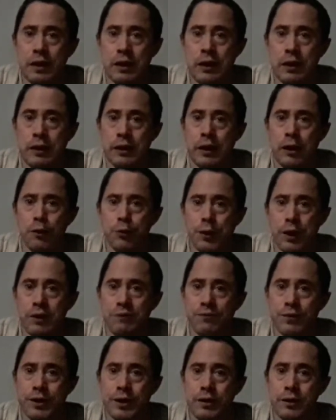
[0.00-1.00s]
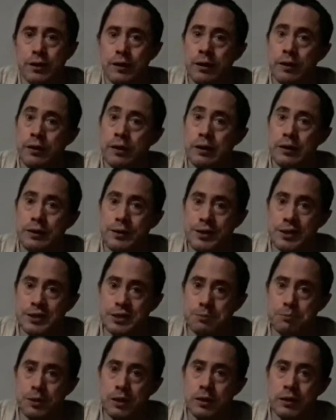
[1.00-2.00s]
a health advocate and a
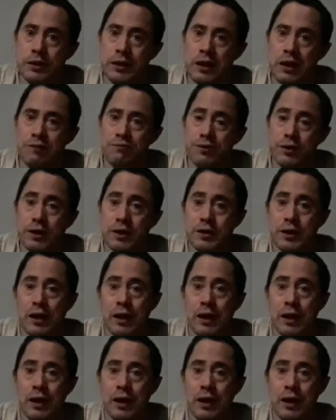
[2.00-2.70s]
disability advocate